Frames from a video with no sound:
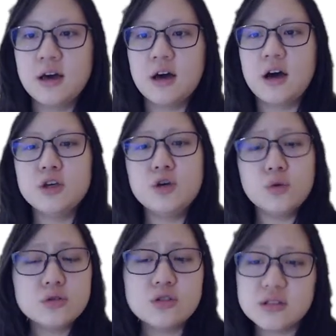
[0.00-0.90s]
uh,
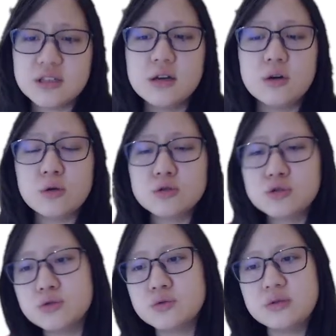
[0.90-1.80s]
usually go
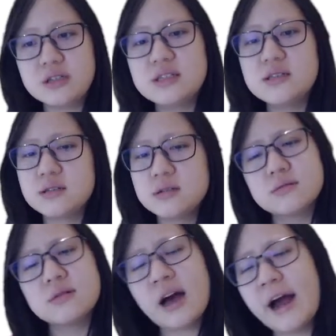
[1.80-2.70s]
through this
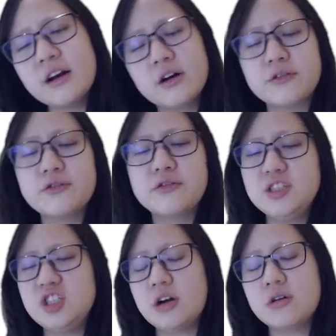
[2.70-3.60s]
kind of
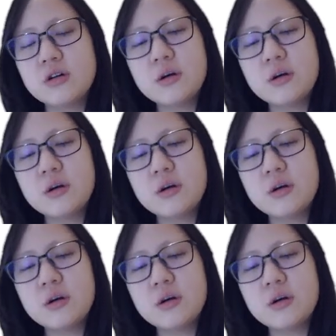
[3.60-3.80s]
general